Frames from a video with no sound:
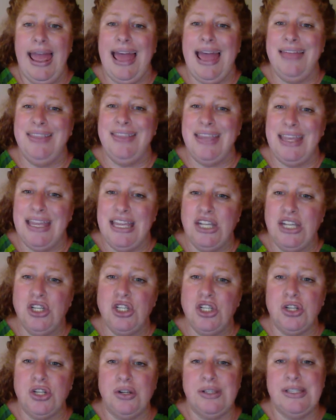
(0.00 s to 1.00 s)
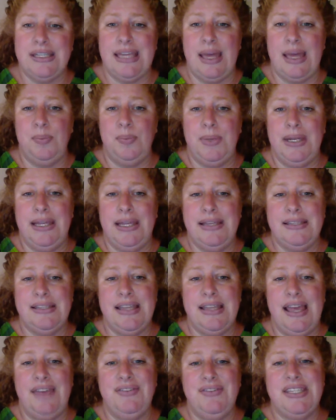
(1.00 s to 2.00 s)
And the insurance companies
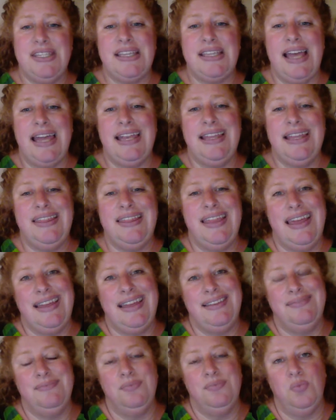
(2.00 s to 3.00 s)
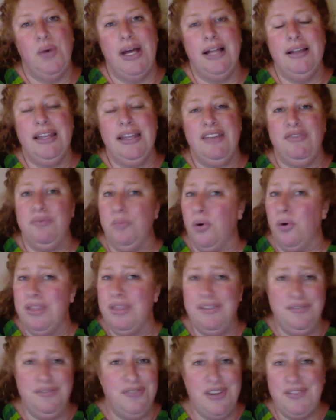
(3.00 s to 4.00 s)
have decided that, well, if more
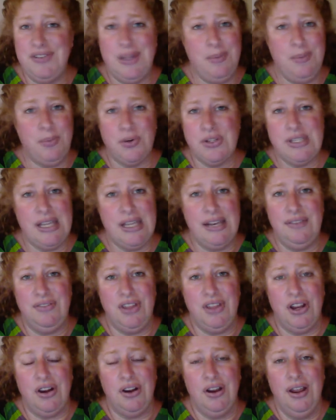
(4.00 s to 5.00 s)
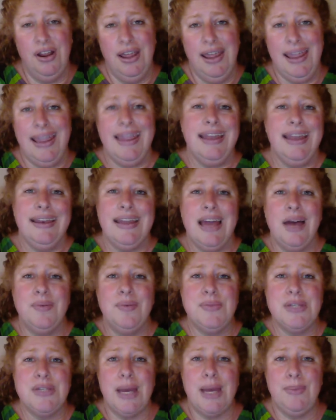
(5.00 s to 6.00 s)
than 50% of their
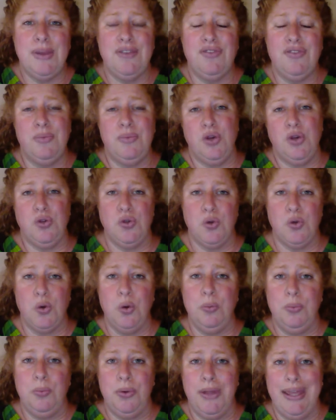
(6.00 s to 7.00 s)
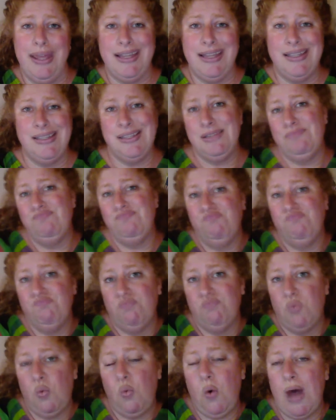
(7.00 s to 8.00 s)
income's coming from those group plans,
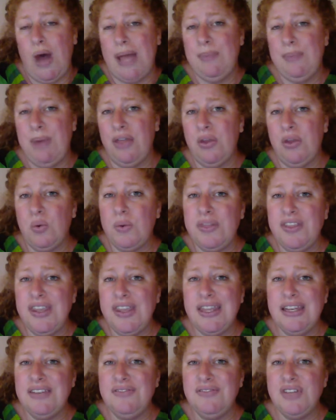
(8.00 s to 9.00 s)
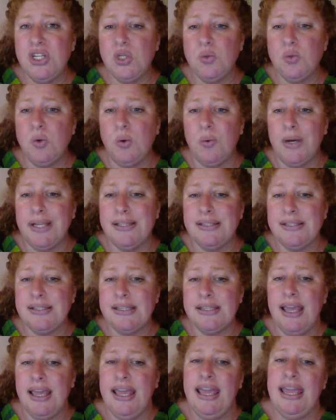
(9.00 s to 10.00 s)
why bother with the individual ones?
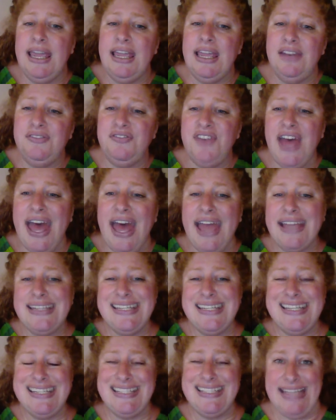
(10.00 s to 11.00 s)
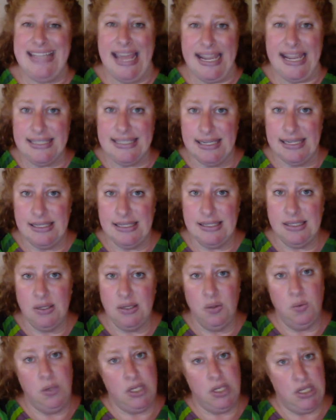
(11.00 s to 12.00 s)
In fact, in Texas,
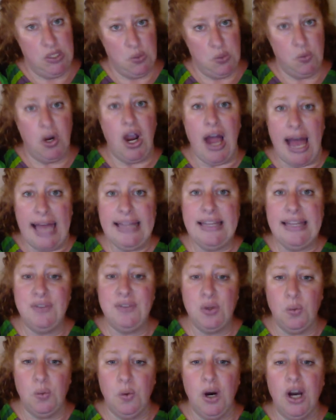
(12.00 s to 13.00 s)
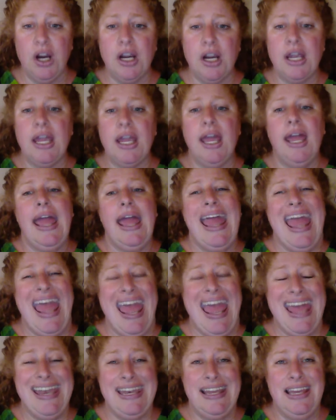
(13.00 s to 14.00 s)
which is where I live and work,
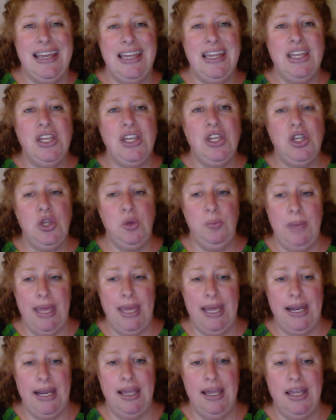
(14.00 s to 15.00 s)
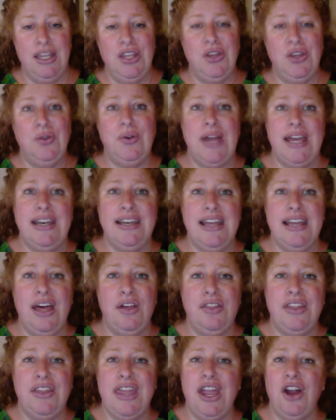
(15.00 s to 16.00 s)
Aetna, Humana, United
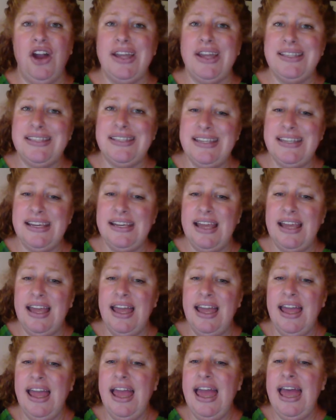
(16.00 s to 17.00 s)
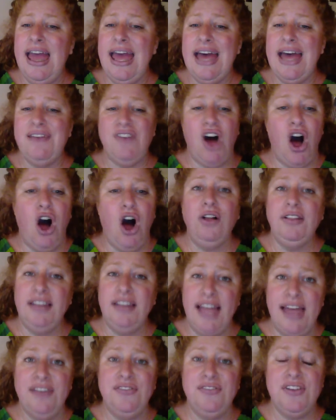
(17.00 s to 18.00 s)
Healthcare, and Cigna have all
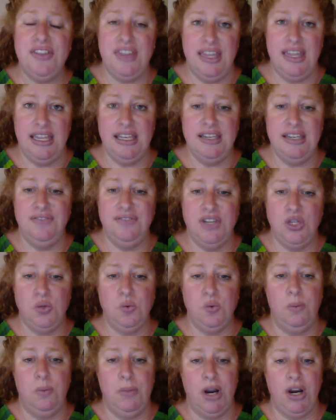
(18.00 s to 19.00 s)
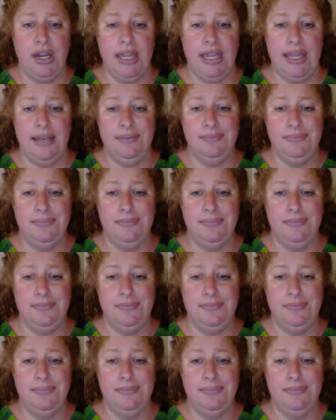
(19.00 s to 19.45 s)
left the individual market.